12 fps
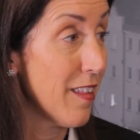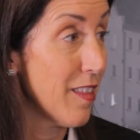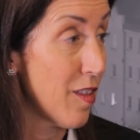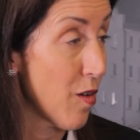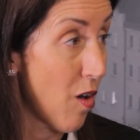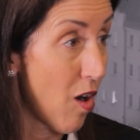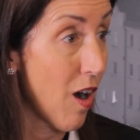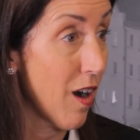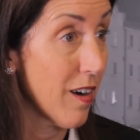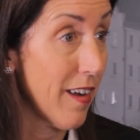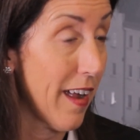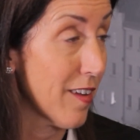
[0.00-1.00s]
There
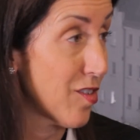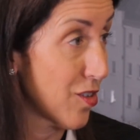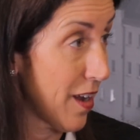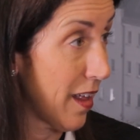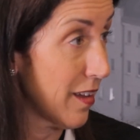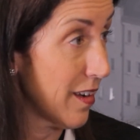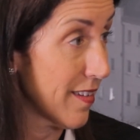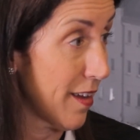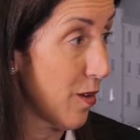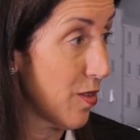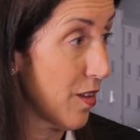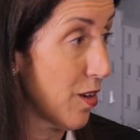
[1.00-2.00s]
are externalities
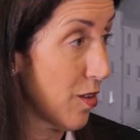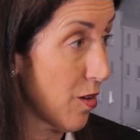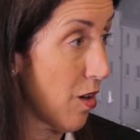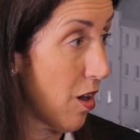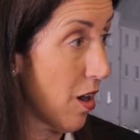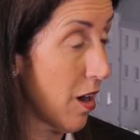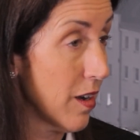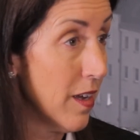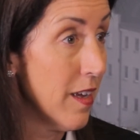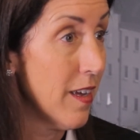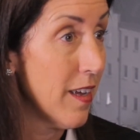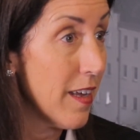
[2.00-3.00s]
out there. There are
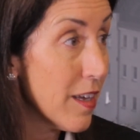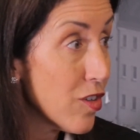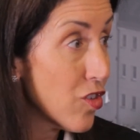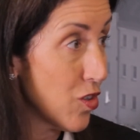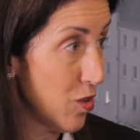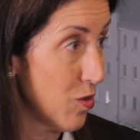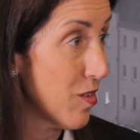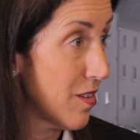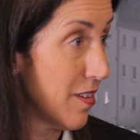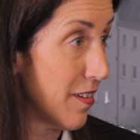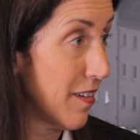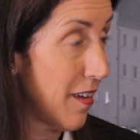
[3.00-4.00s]

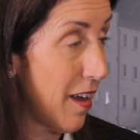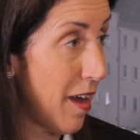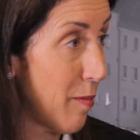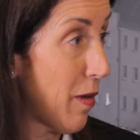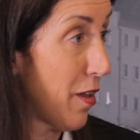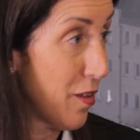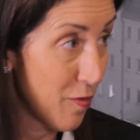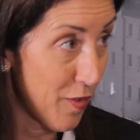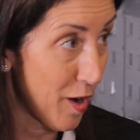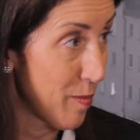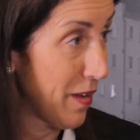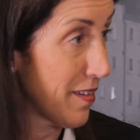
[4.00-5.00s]
issues on the
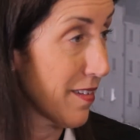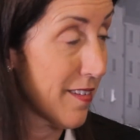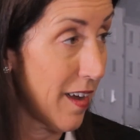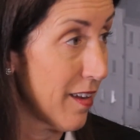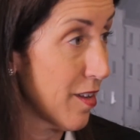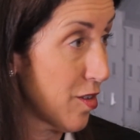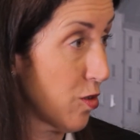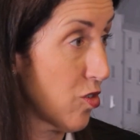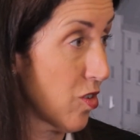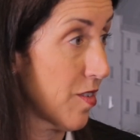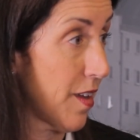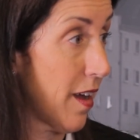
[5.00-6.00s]
environmental side and the
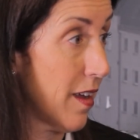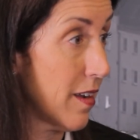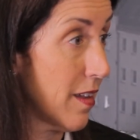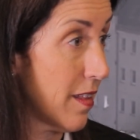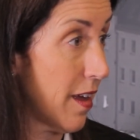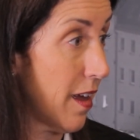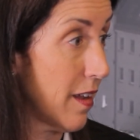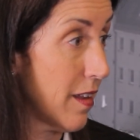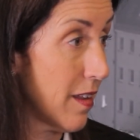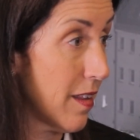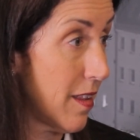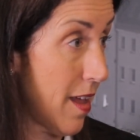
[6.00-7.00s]
social side
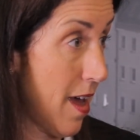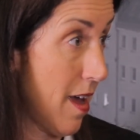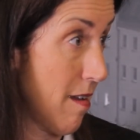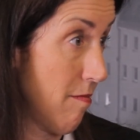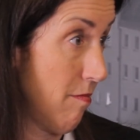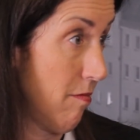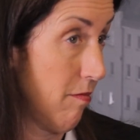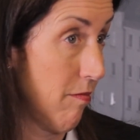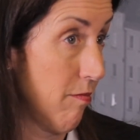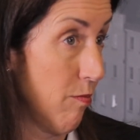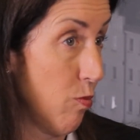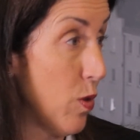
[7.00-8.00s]
that
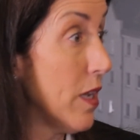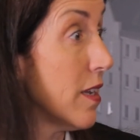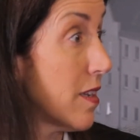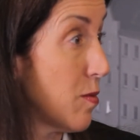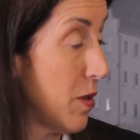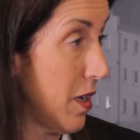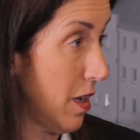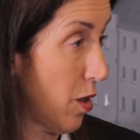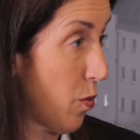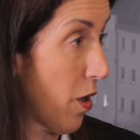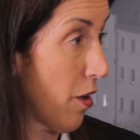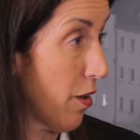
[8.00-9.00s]
we need to be
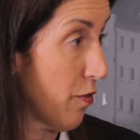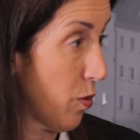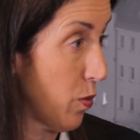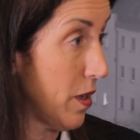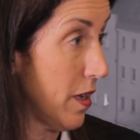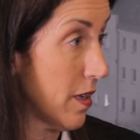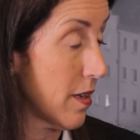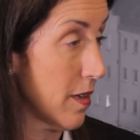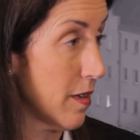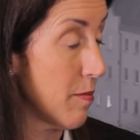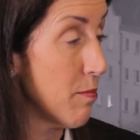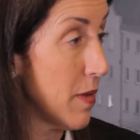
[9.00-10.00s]
aware of and we need
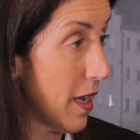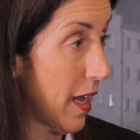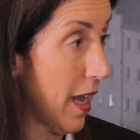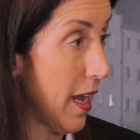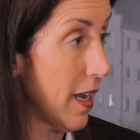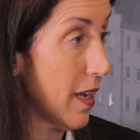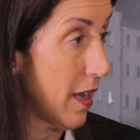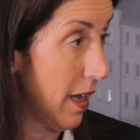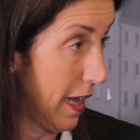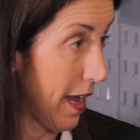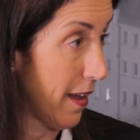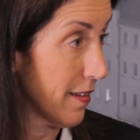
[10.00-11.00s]
to mitigate
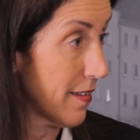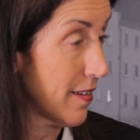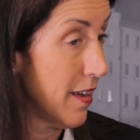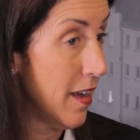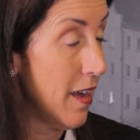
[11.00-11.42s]
against.